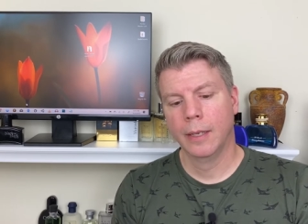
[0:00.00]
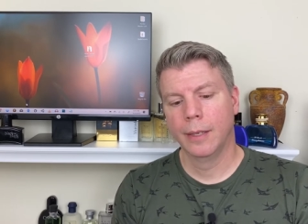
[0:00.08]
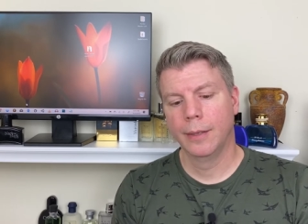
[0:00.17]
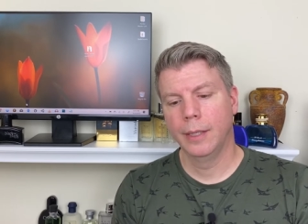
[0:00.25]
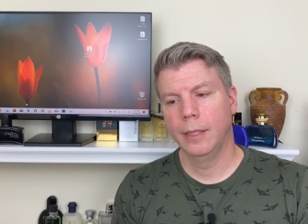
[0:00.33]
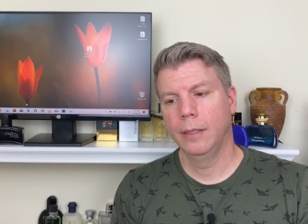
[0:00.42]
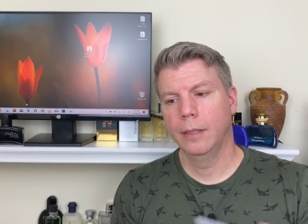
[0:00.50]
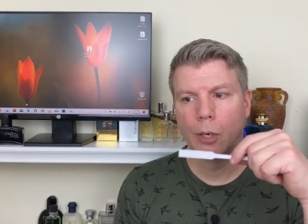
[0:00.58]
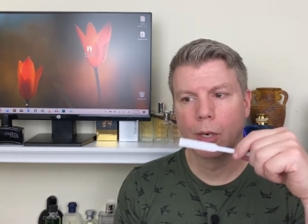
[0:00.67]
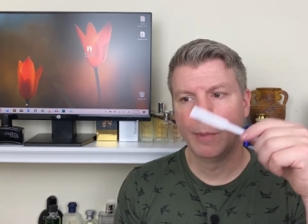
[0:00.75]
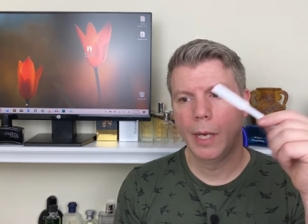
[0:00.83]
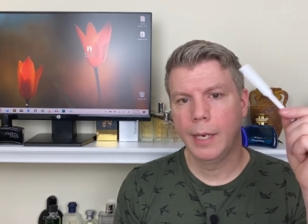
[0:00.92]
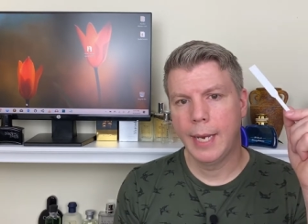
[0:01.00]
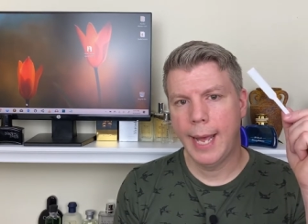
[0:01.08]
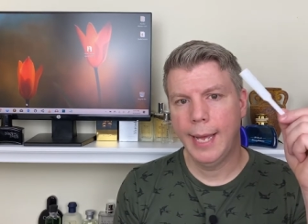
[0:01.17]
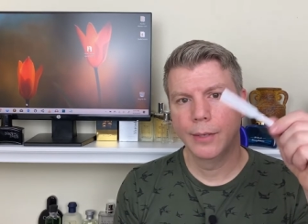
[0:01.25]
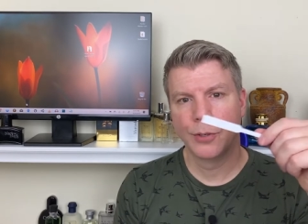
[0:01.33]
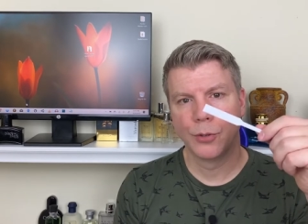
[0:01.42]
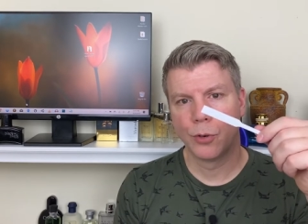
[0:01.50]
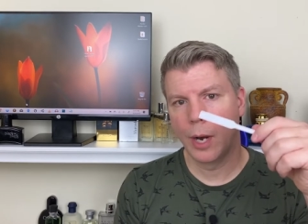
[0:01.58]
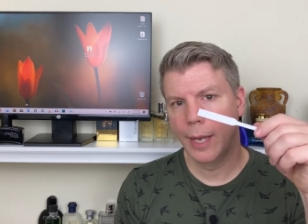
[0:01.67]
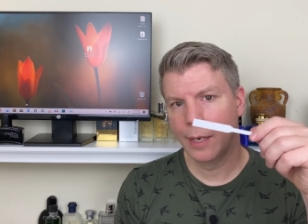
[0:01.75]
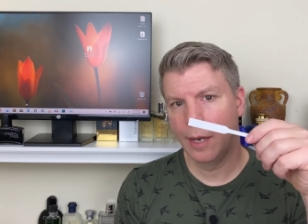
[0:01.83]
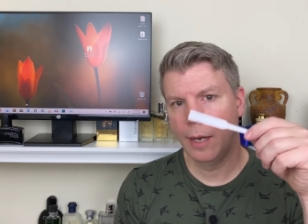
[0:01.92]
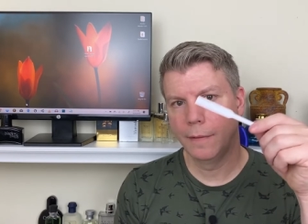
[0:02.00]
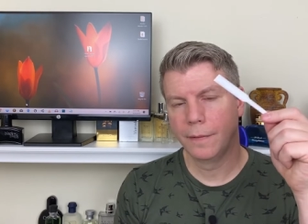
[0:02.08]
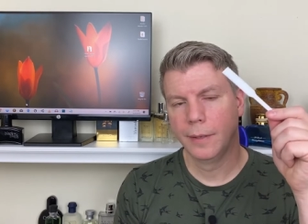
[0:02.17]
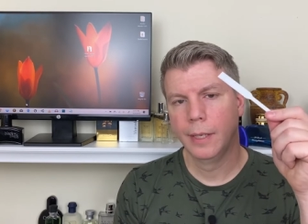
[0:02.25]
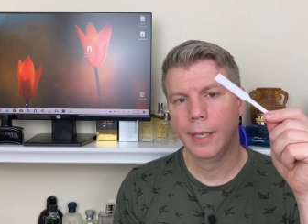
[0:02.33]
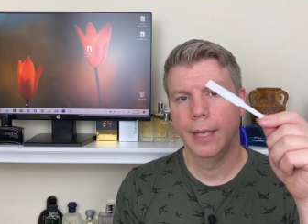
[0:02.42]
Uh, the bergamot has dried off,